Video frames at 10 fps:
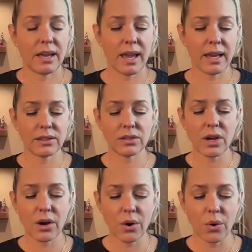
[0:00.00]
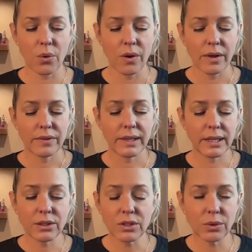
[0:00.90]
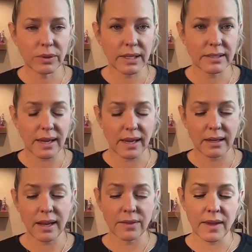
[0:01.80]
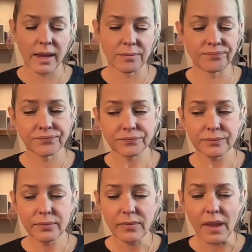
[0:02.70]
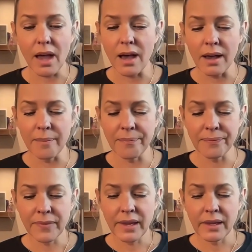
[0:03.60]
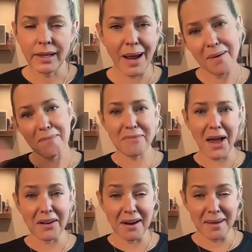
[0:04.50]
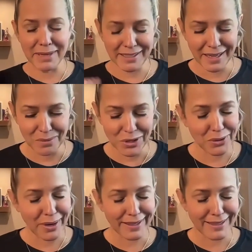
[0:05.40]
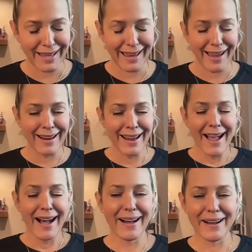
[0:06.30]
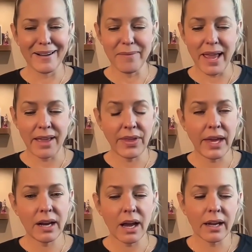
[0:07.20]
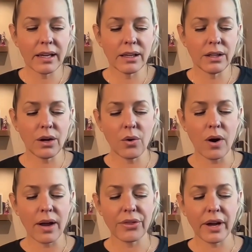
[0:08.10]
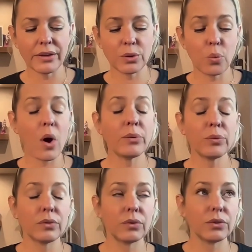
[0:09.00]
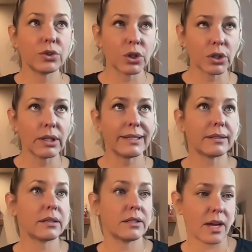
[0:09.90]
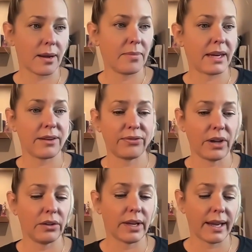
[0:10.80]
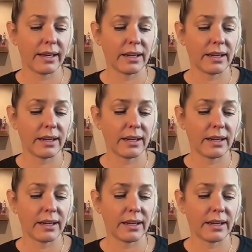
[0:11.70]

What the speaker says: And so they didn't do what they said. And then um, and I'm not on NBC anymore, so I can say that. And then I thought the one journalist at the time that I felt had